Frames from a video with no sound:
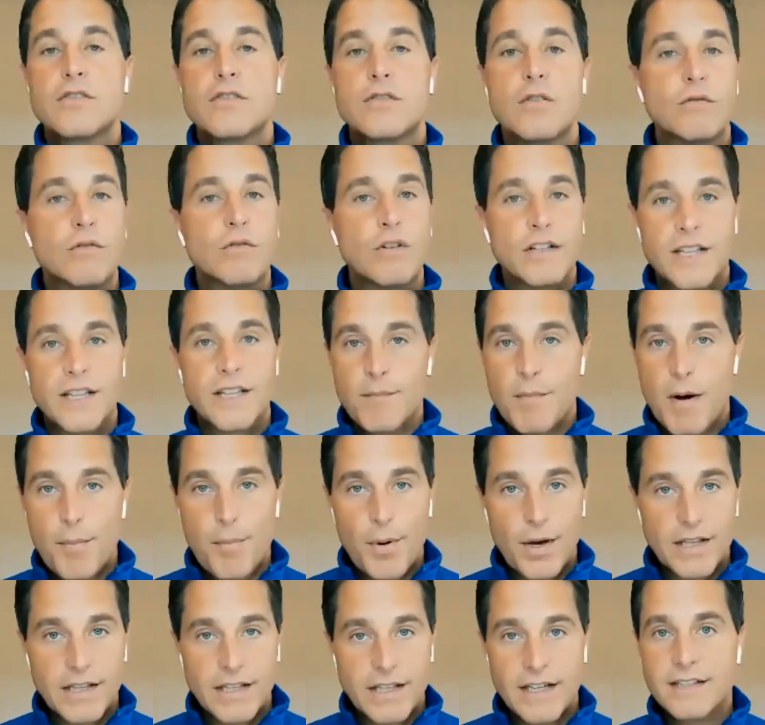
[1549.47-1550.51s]
So look them up
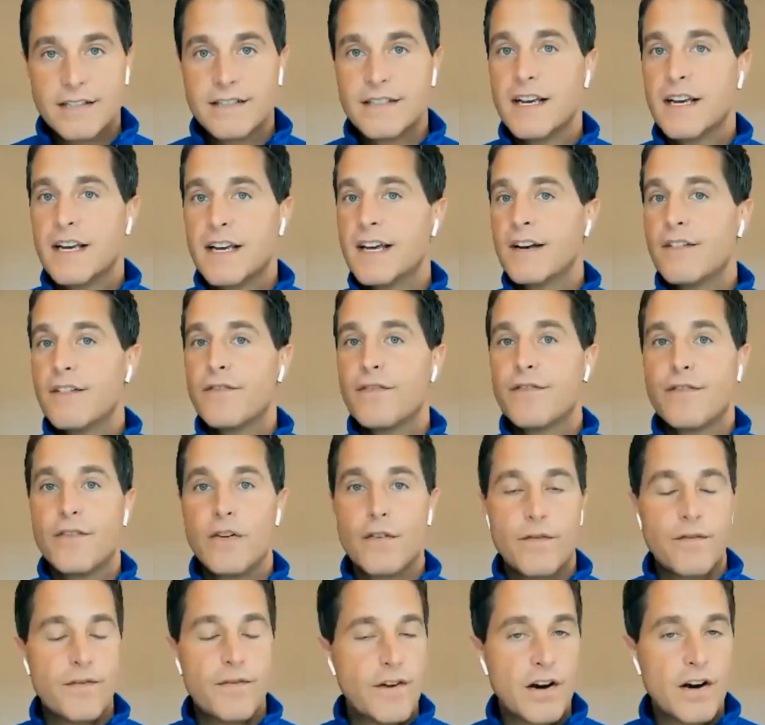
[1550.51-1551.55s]
on LinkedIn,
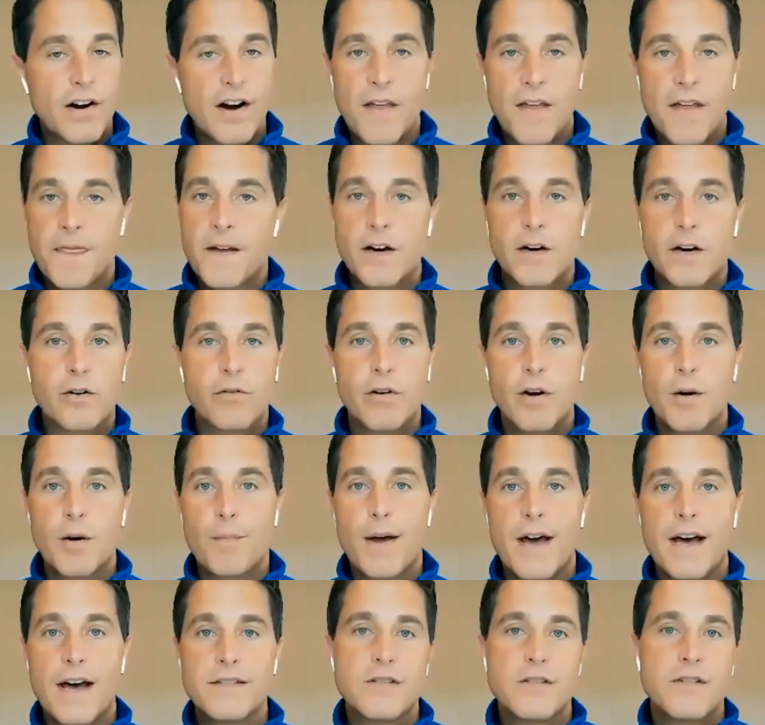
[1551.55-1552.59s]
figure out their career
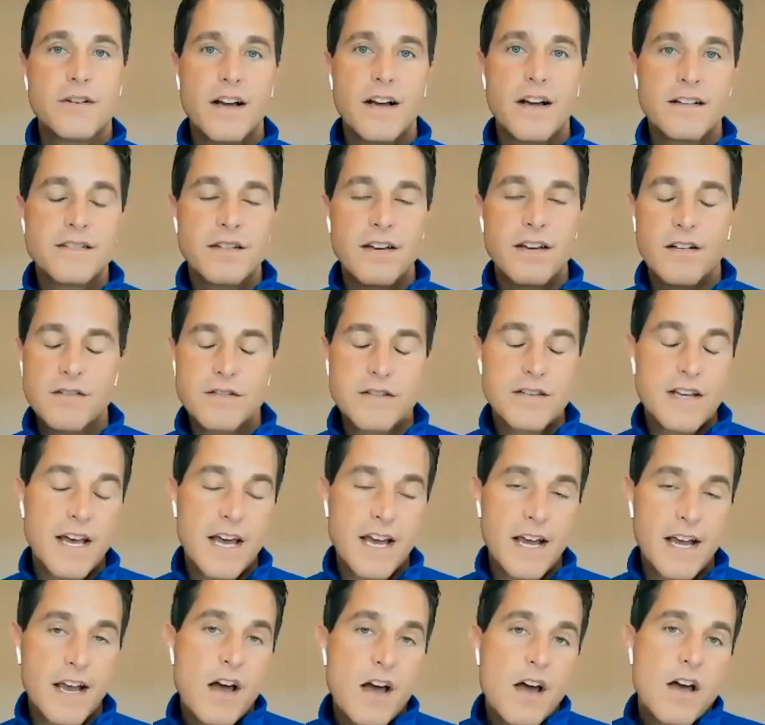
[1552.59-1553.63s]
paths. You're not
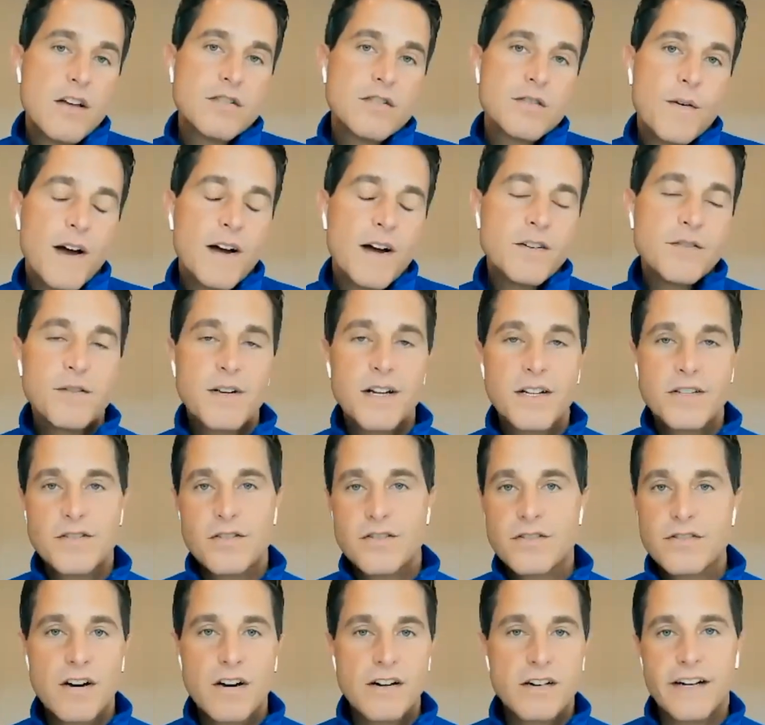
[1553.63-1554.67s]
saying, so how'd you get your
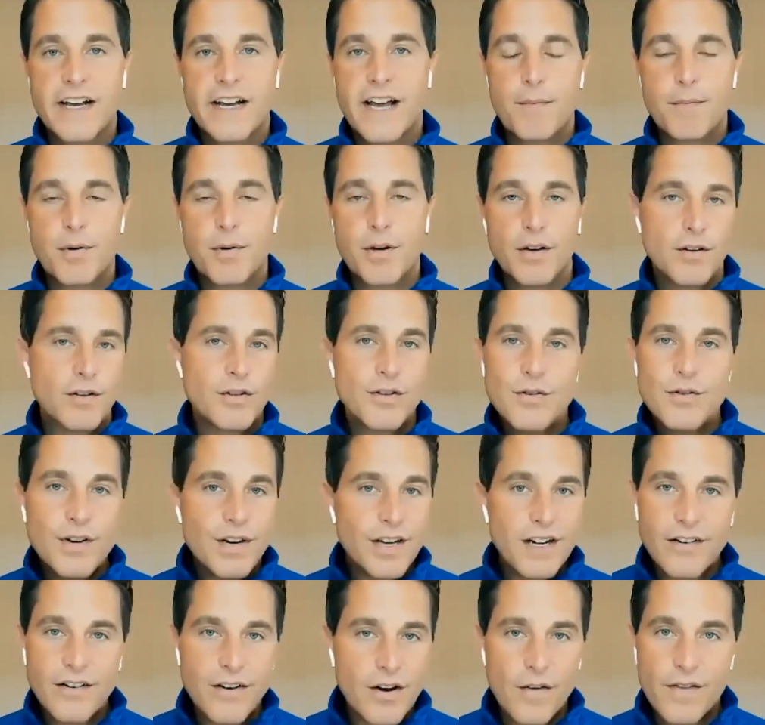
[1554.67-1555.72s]
start on Capitol Hill? You
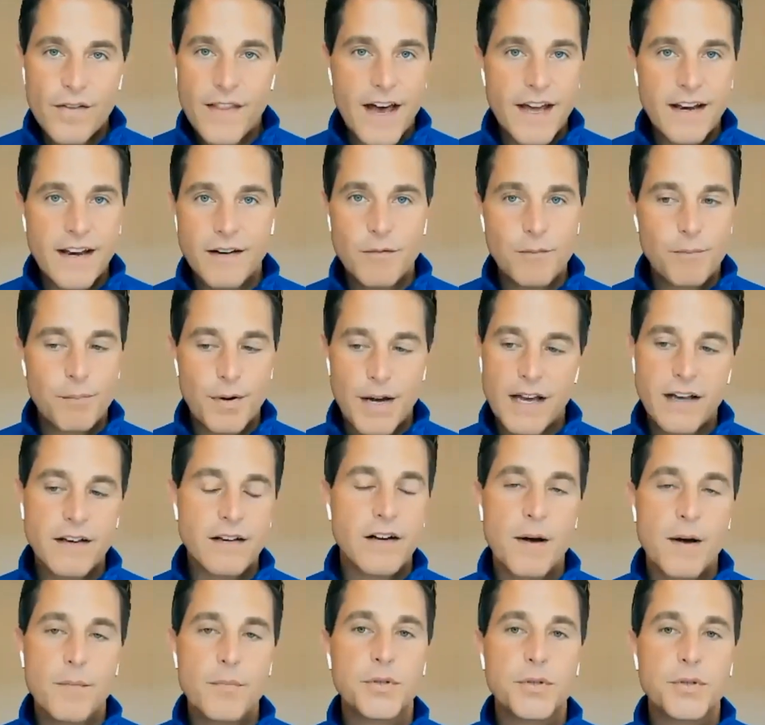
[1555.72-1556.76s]
could have known that by a
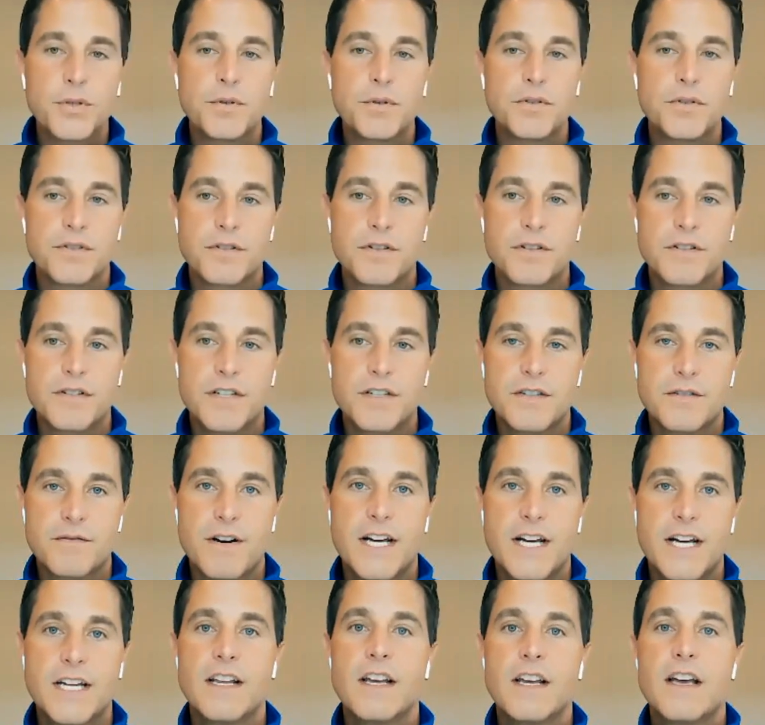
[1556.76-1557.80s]
couple Google searches,
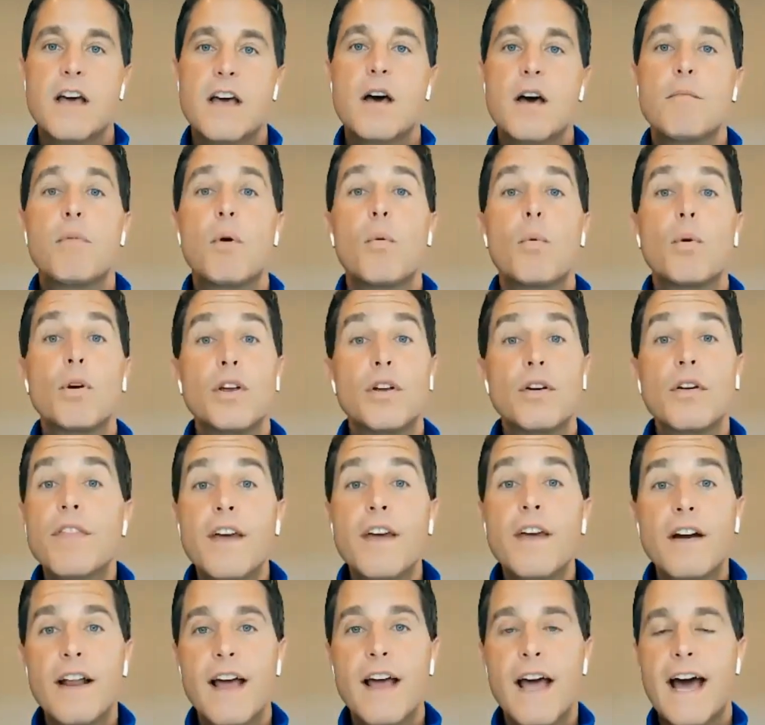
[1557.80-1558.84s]
right? But what you're
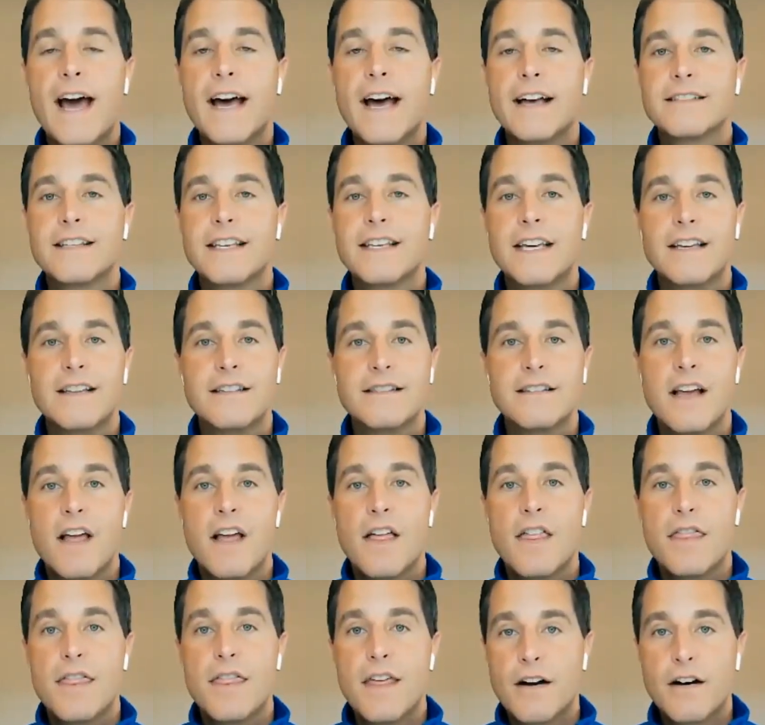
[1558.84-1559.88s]
there to ask is
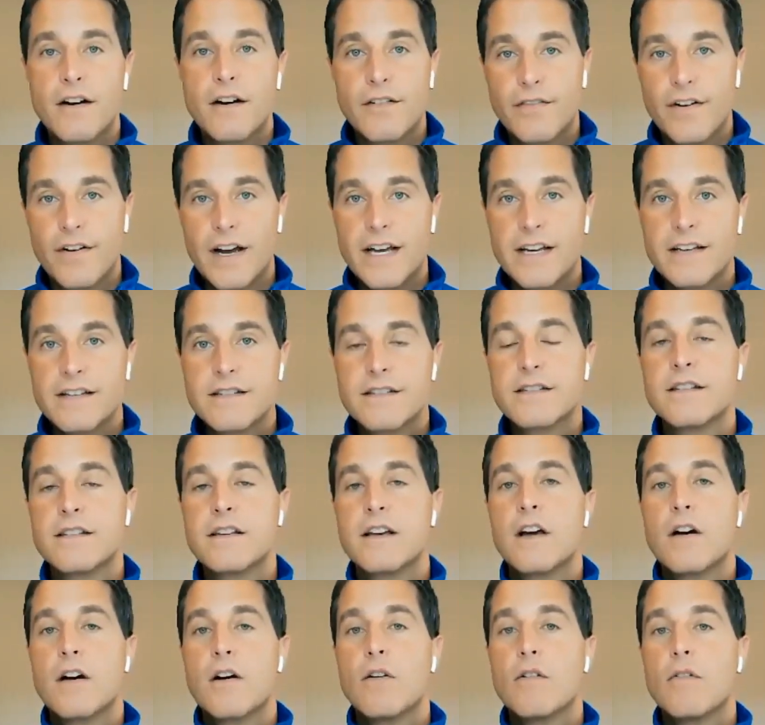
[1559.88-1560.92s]
their advice,
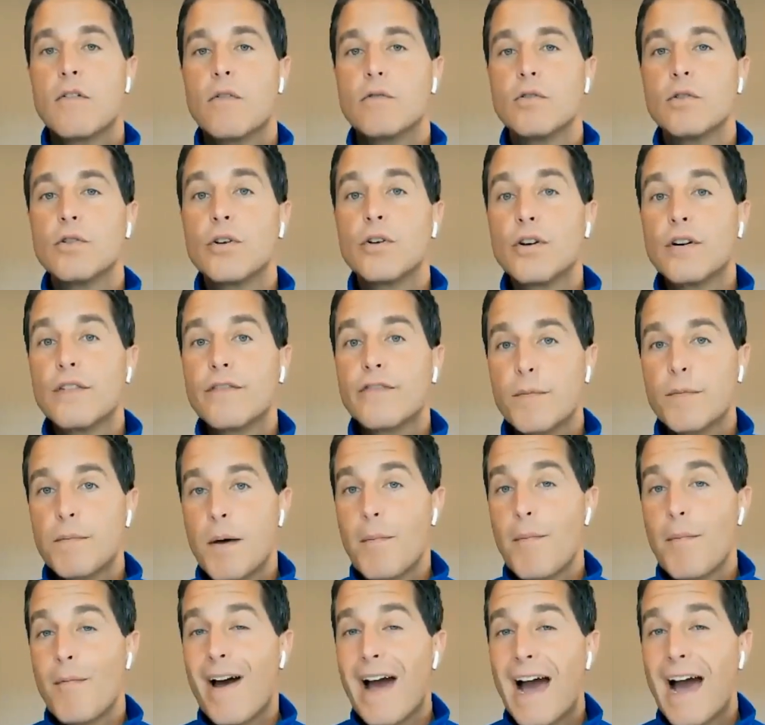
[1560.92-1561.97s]
learn from
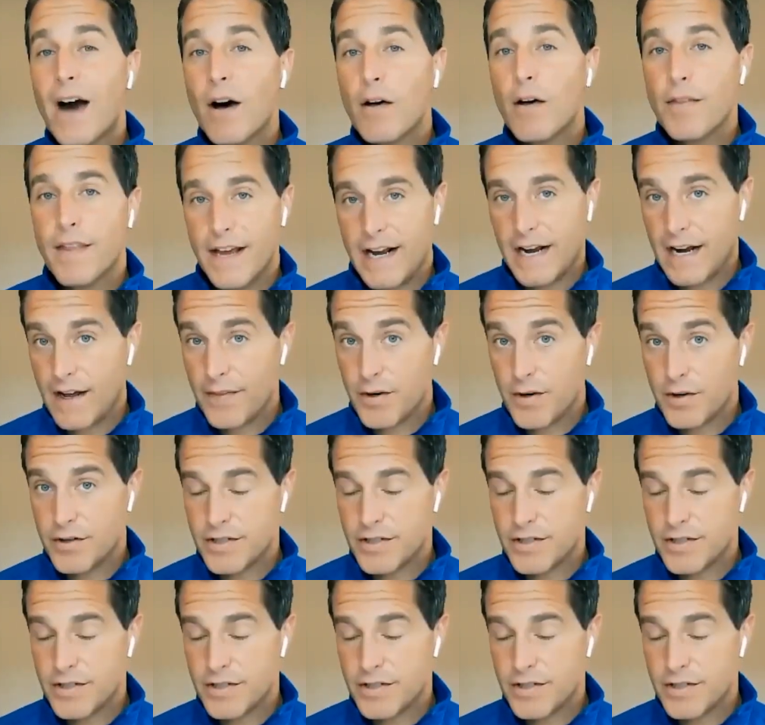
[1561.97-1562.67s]
them how they got